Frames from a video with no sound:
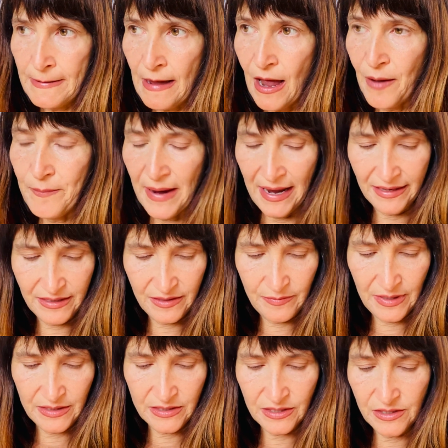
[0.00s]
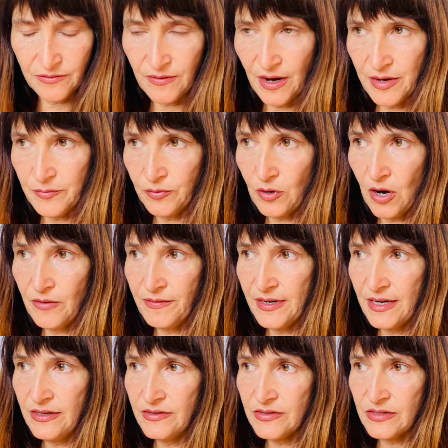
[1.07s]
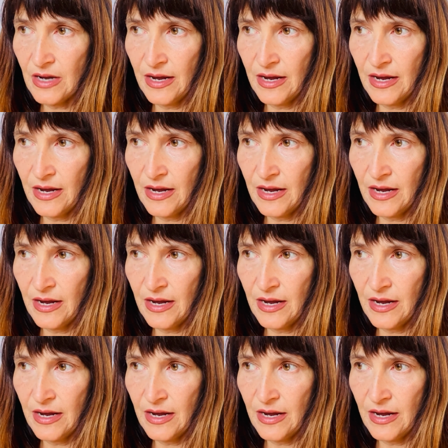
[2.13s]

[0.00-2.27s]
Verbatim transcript: Abandonment to Divine Providence.